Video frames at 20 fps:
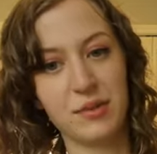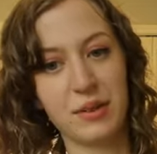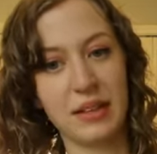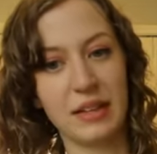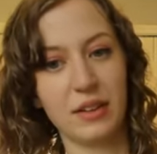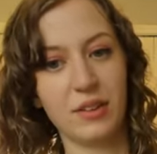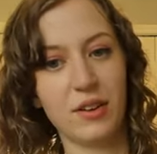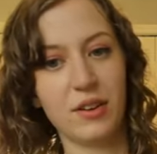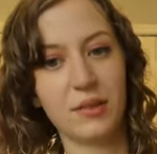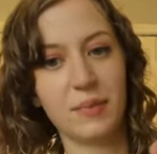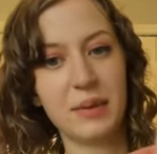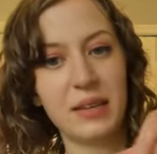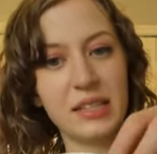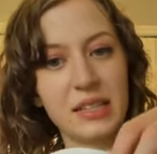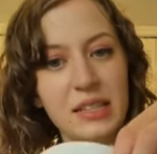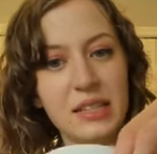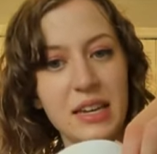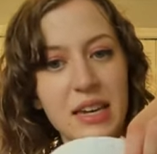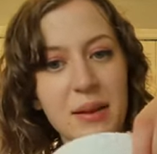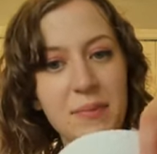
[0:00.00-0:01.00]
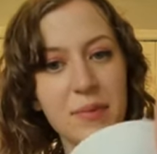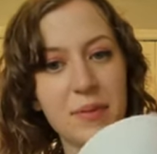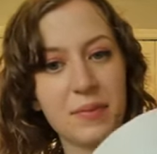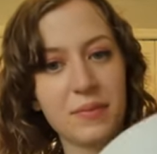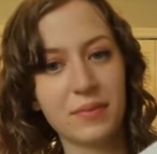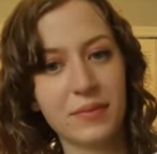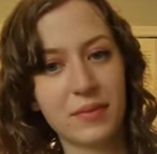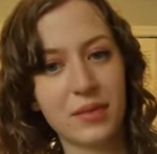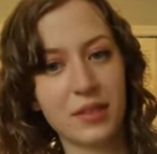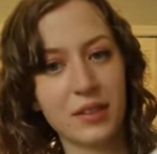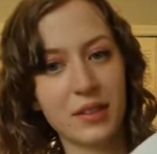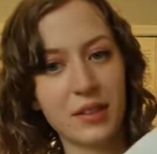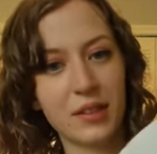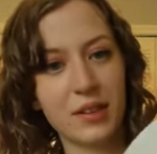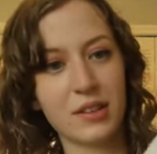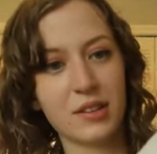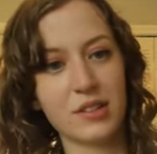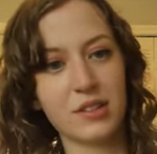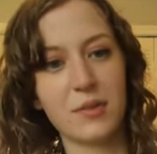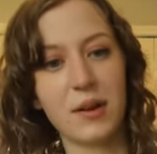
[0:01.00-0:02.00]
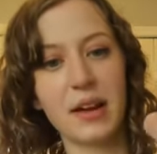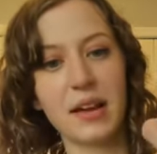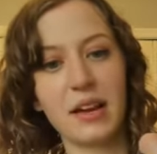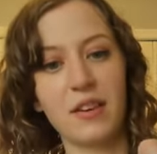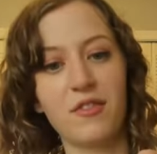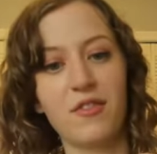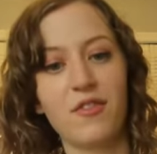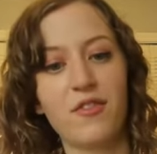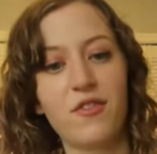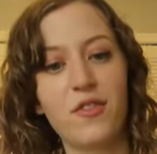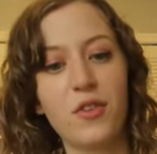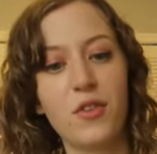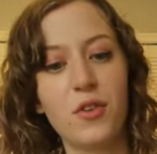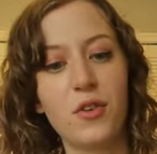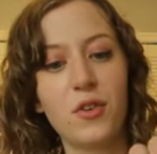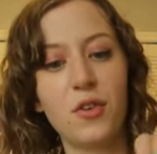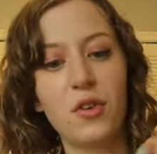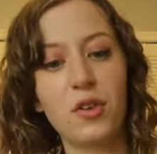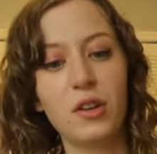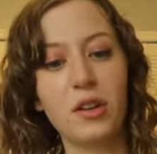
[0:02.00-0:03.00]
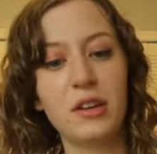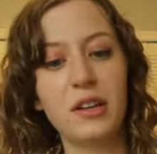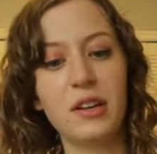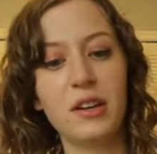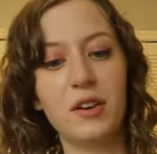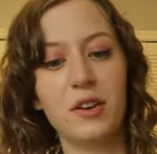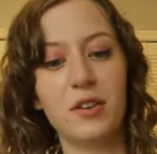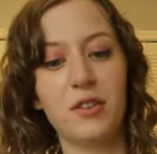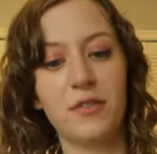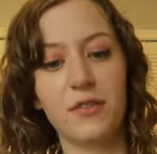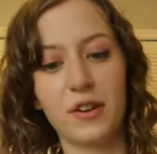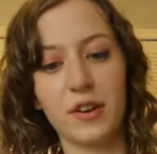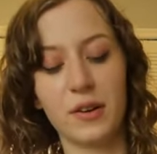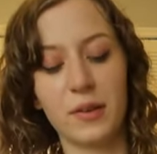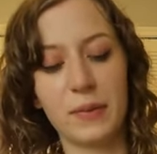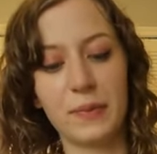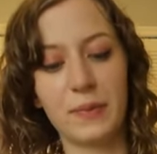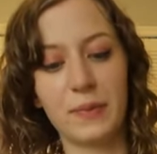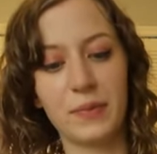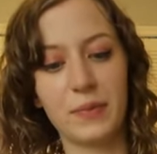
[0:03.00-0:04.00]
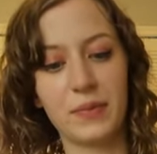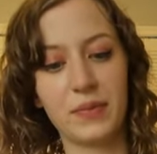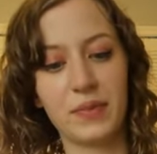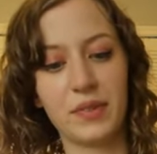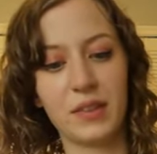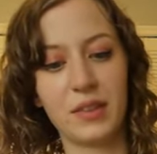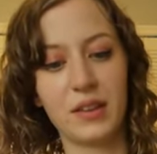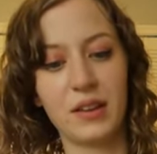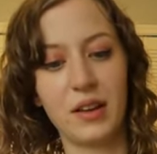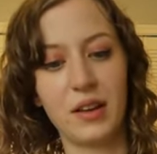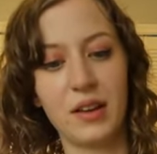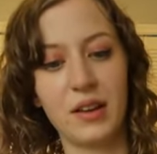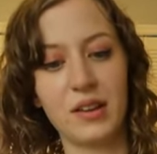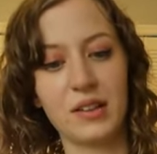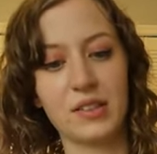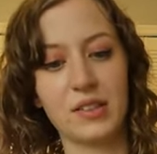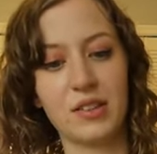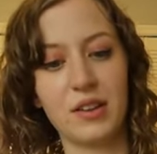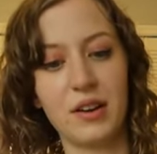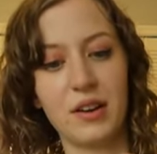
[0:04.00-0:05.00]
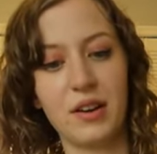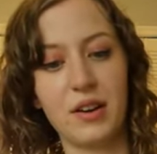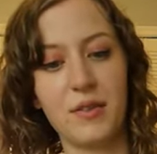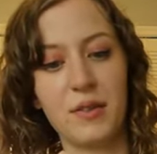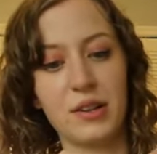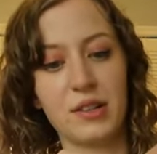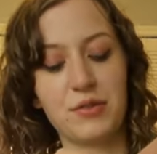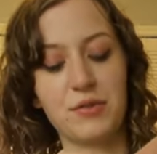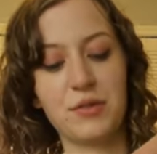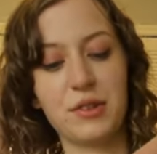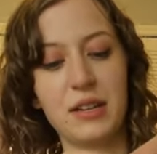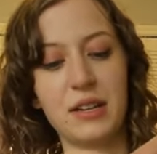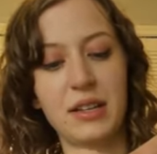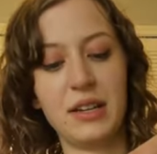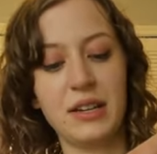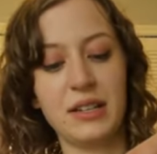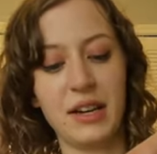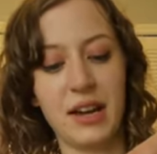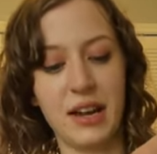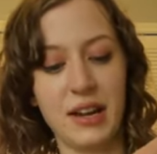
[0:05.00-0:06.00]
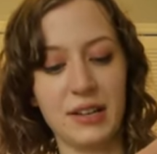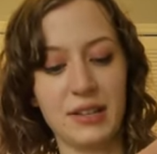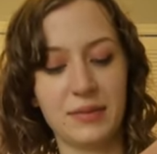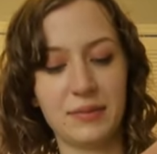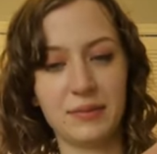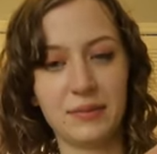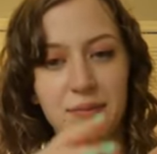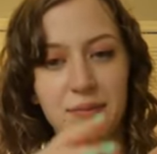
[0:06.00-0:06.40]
a really long piece of tape so I can fold it over. So now I know it's really tight.